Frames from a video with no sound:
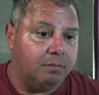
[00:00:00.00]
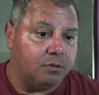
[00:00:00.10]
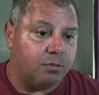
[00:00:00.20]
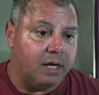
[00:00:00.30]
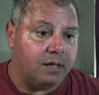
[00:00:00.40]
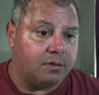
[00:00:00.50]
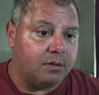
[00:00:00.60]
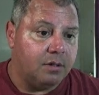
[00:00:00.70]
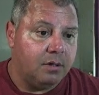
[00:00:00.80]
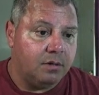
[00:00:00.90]
This one has
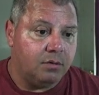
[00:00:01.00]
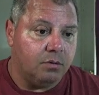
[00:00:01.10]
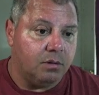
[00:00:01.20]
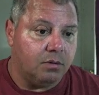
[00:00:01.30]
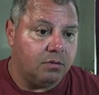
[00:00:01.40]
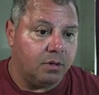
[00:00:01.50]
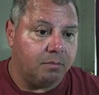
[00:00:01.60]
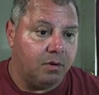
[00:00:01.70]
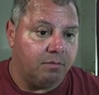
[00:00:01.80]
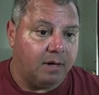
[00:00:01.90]
two little quick
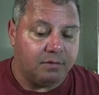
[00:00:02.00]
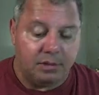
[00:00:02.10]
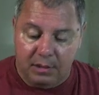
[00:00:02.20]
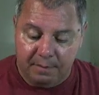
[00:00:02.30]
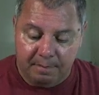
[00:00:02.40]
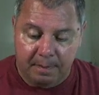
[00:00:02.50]
ball valves in there.